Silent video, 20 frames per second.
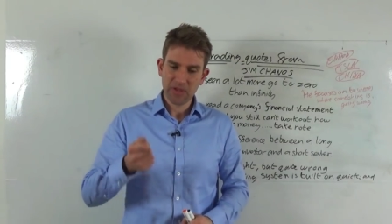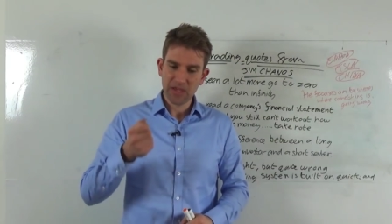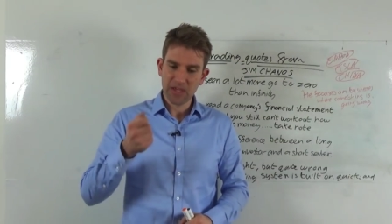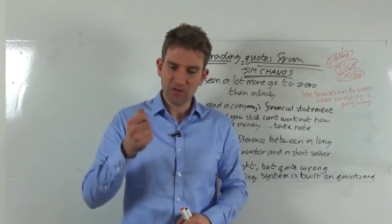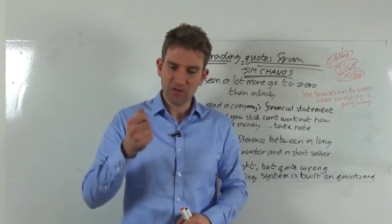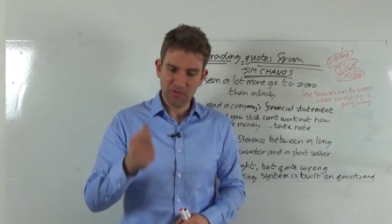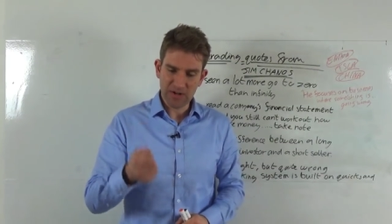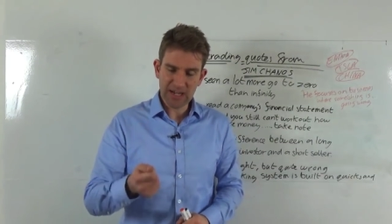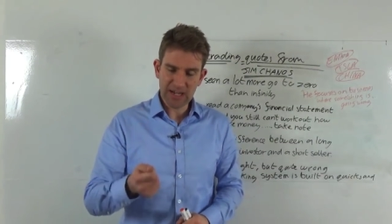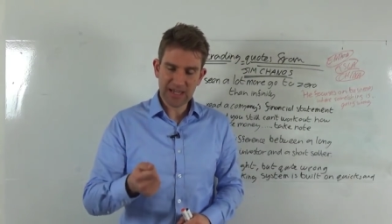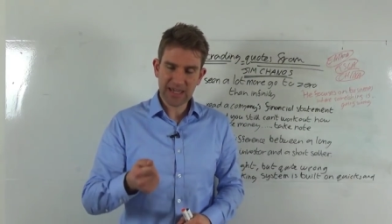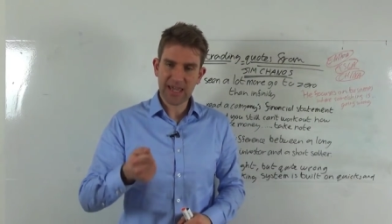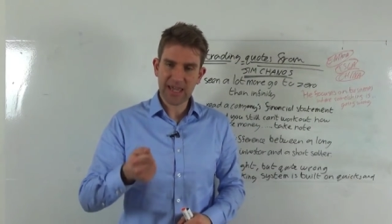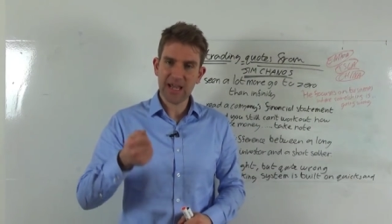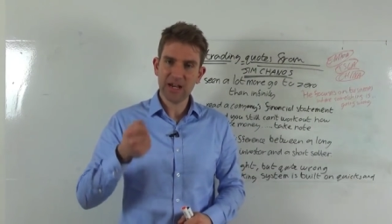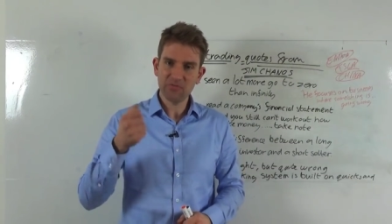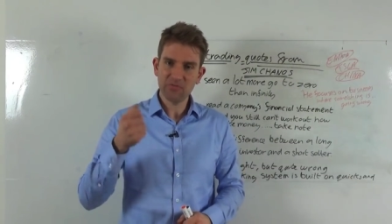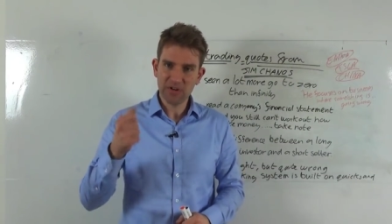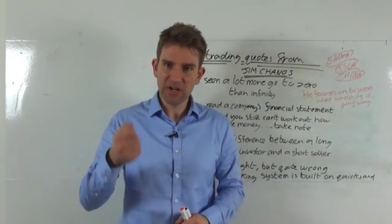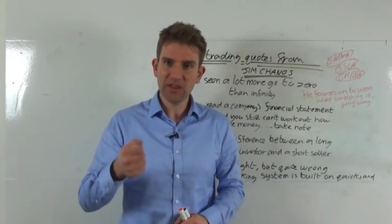you read it
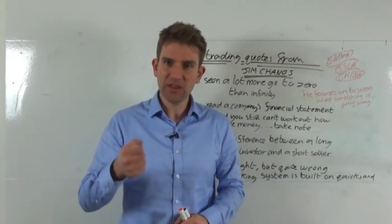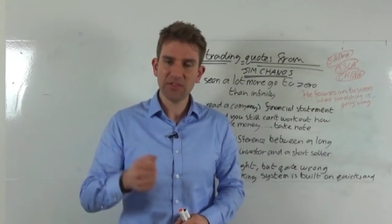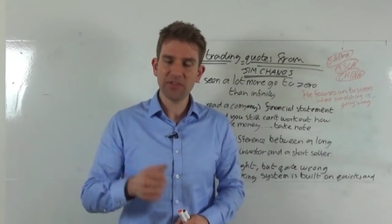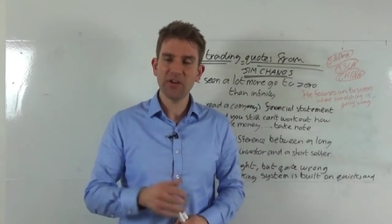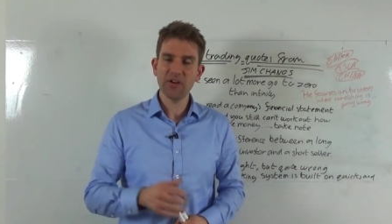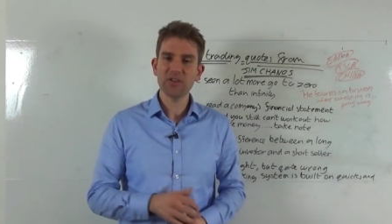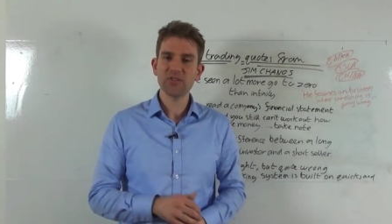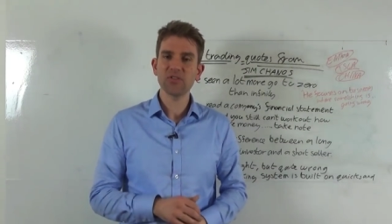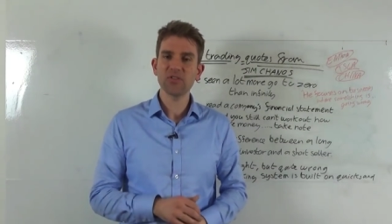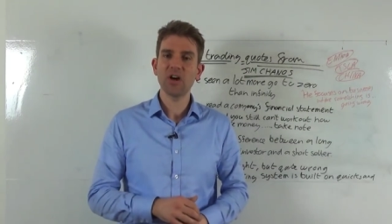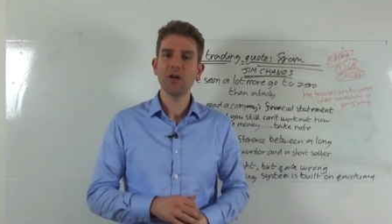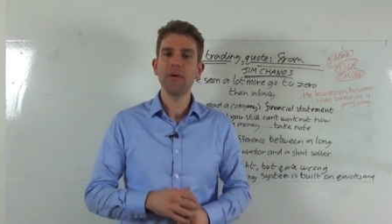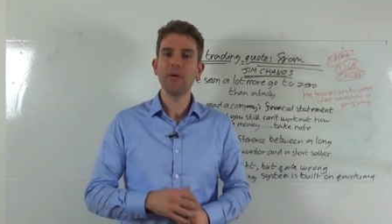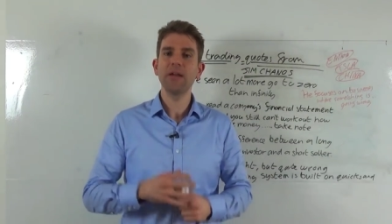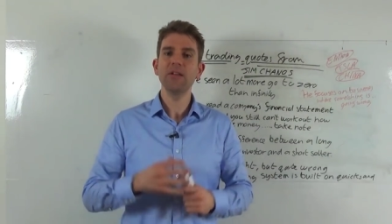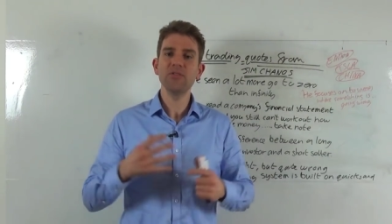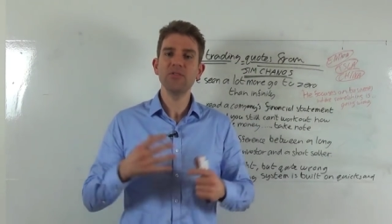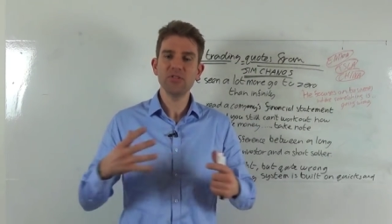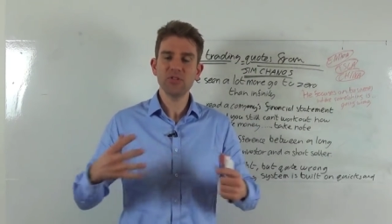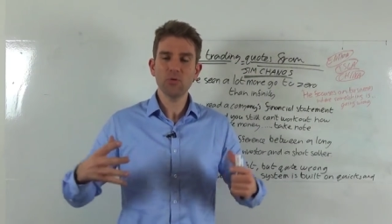again, read it a third time,
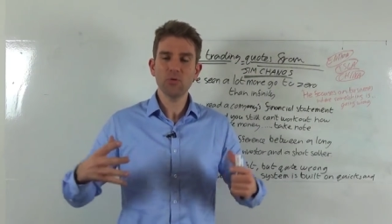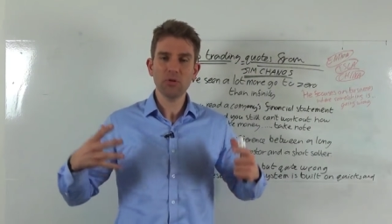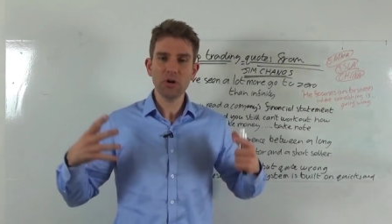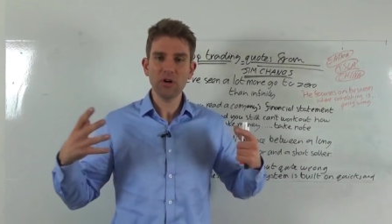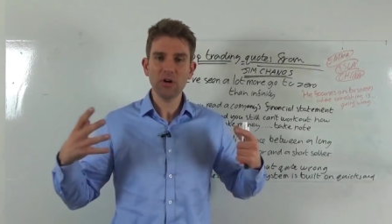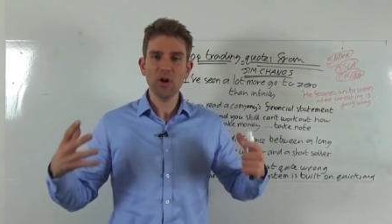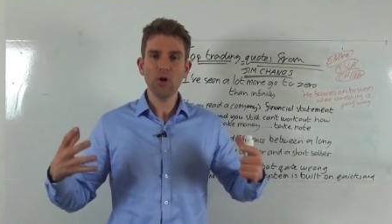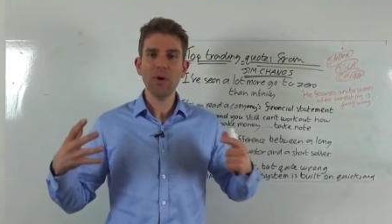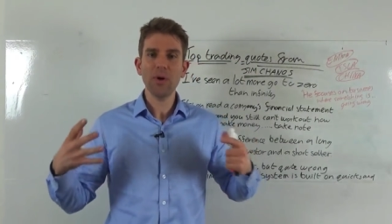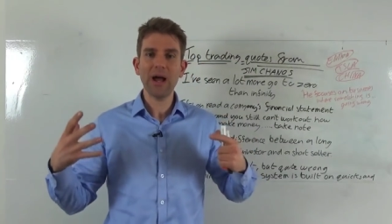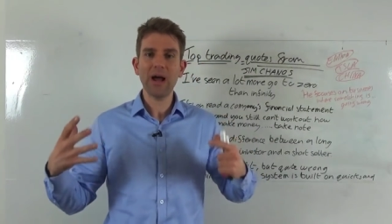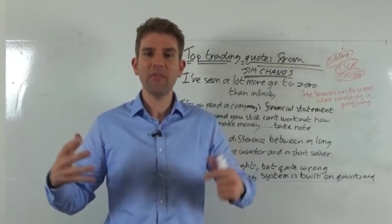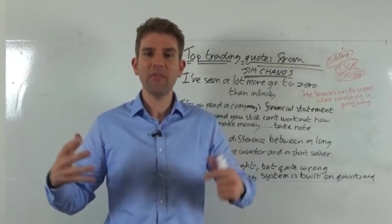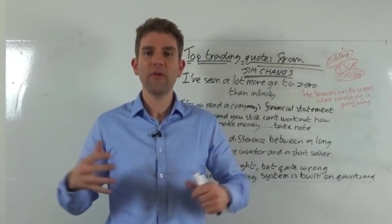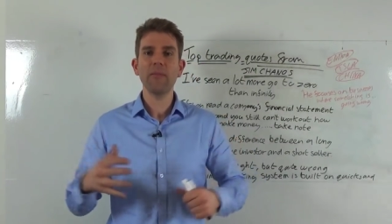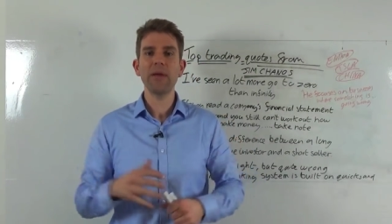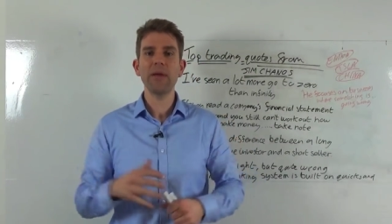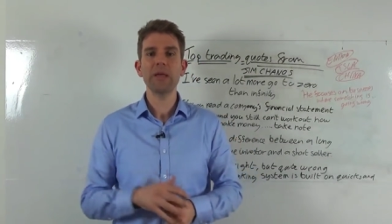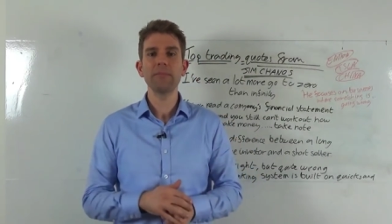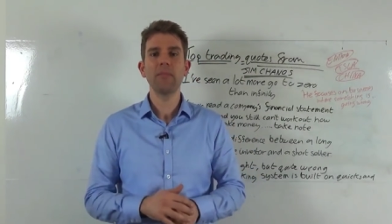and you still don't know how
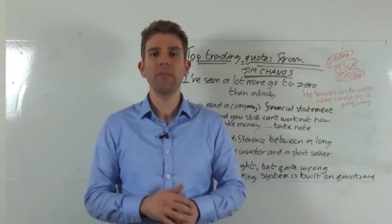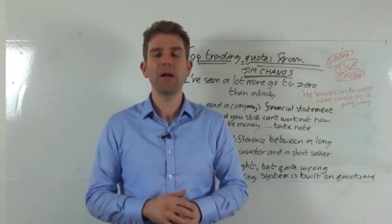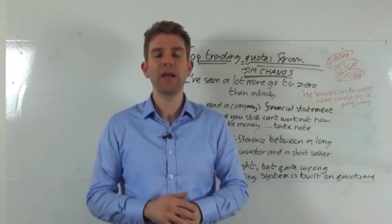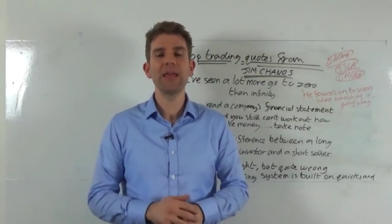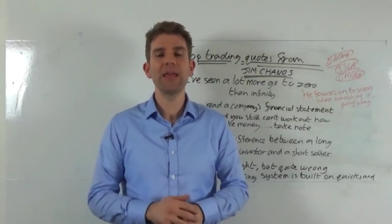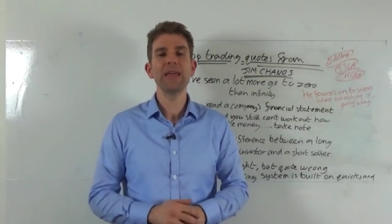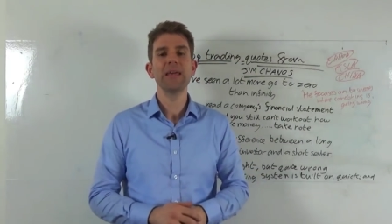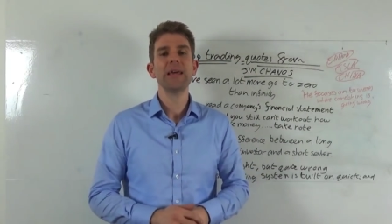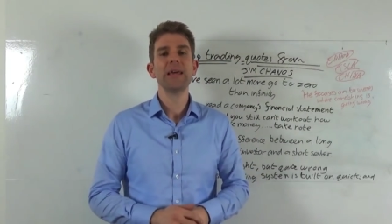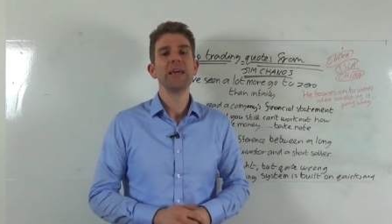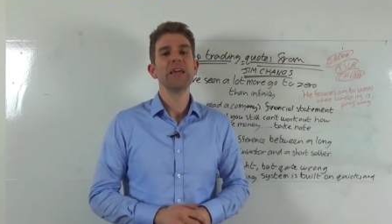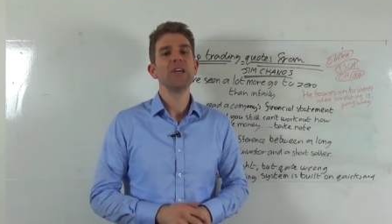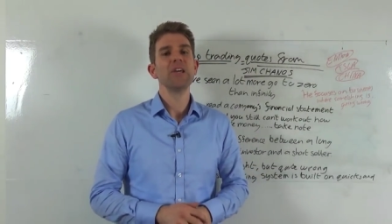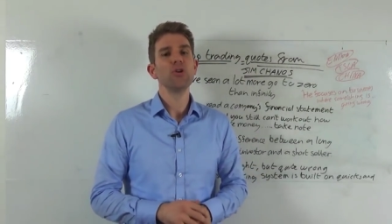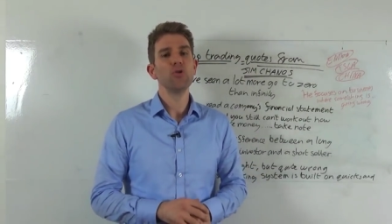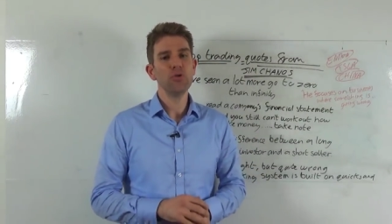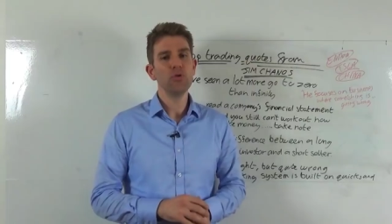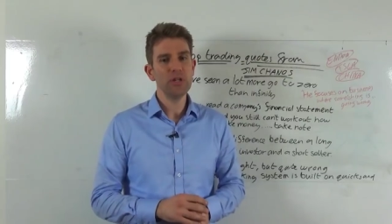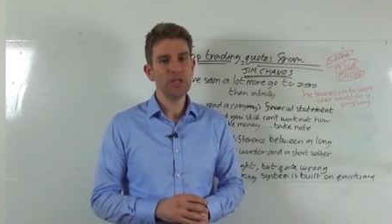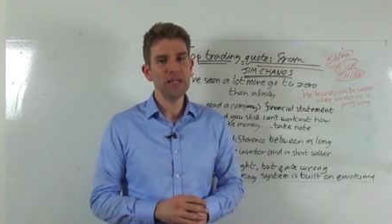they make money,
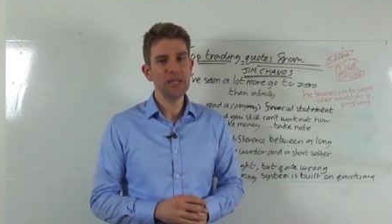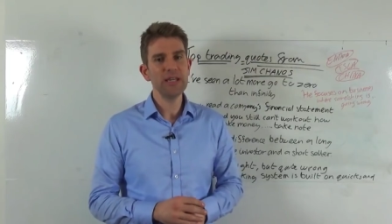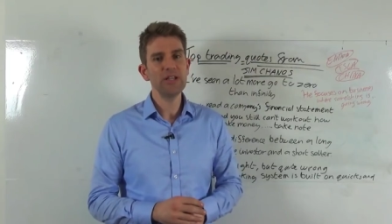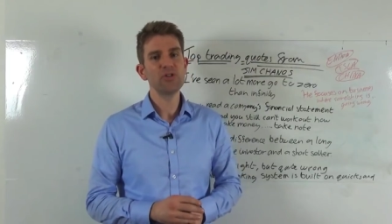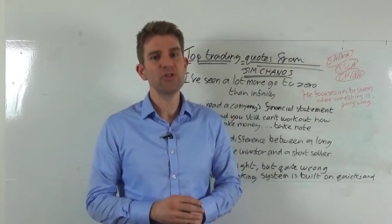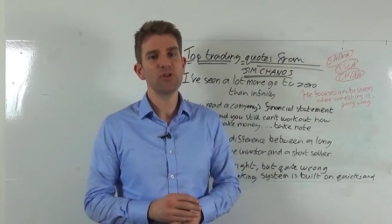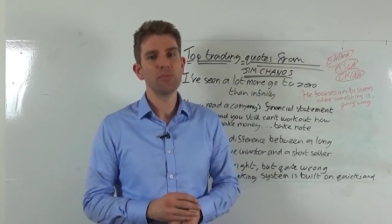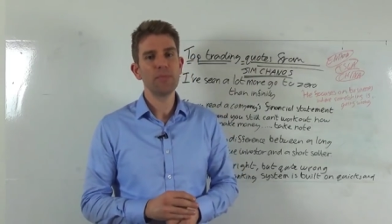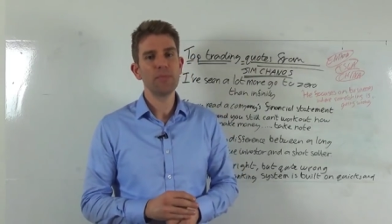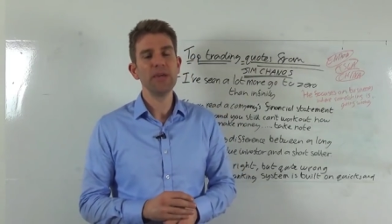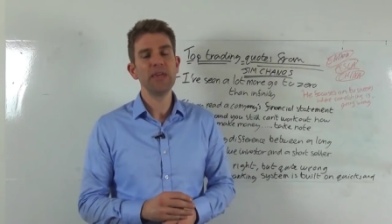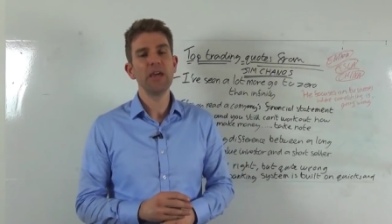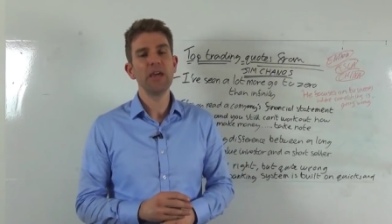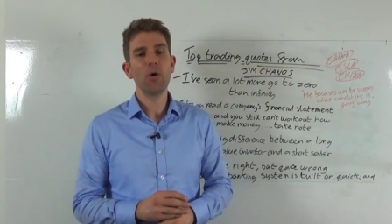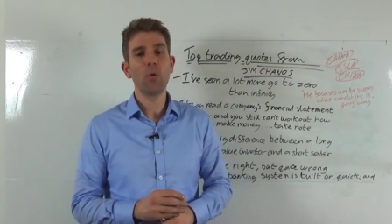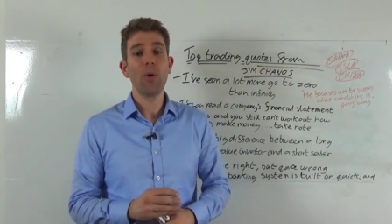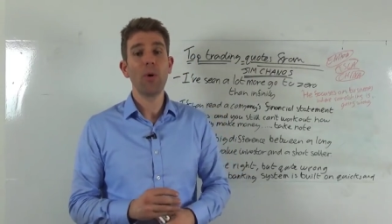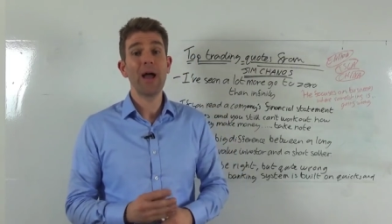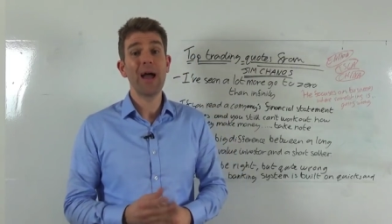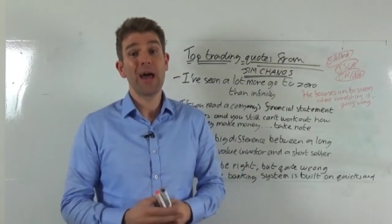you need to be
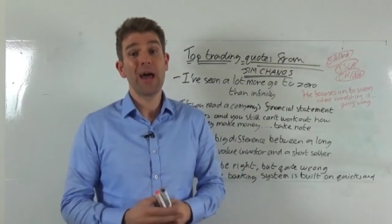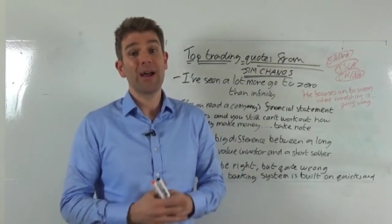aware.